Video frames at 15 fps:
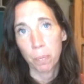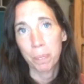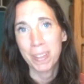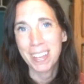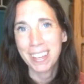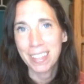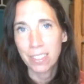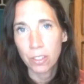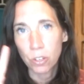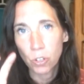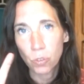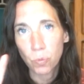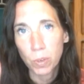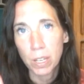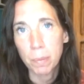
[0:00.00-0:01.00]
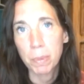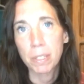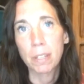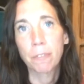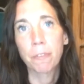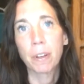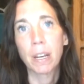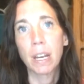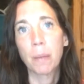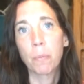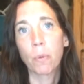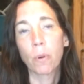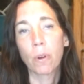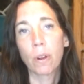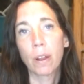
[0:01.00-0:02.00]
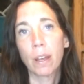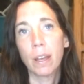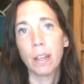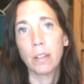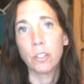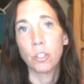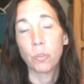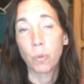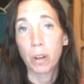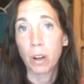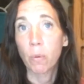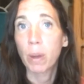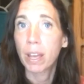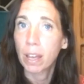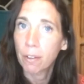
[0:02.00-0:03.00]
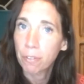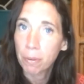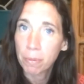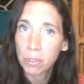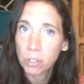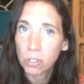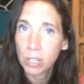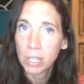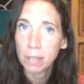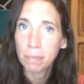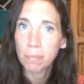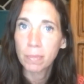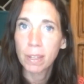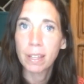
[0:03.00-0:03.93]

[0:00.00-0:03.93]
Being in the dream isn't fun anymore. And you want to wake up from the dream.